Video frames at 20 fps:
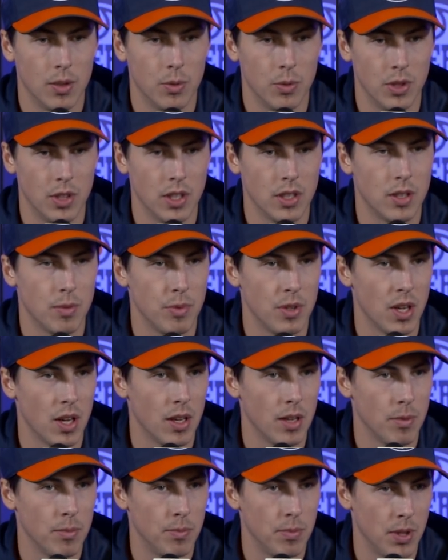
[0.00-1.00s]
we need to be
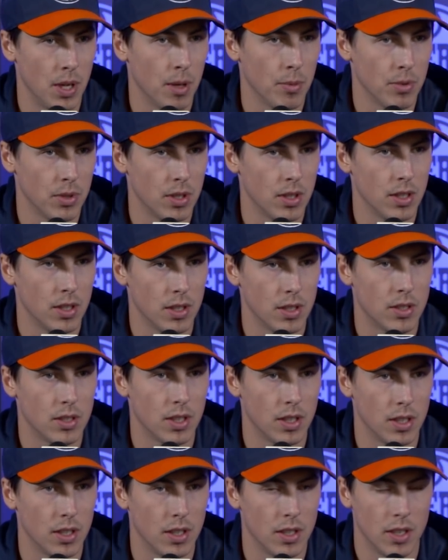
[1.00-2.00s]
able to
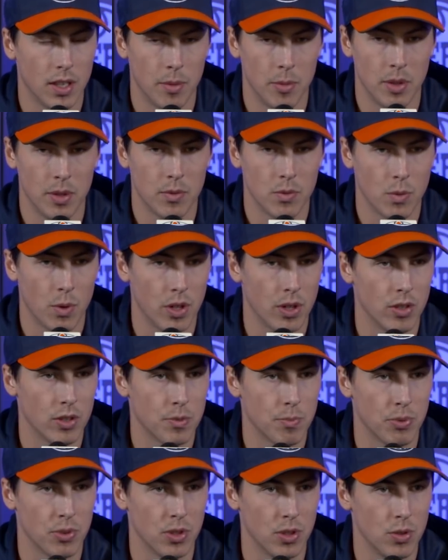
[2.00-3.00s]
whether
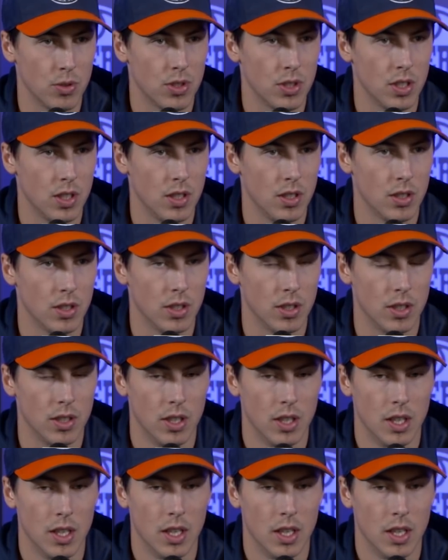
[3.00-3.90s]
it's producing or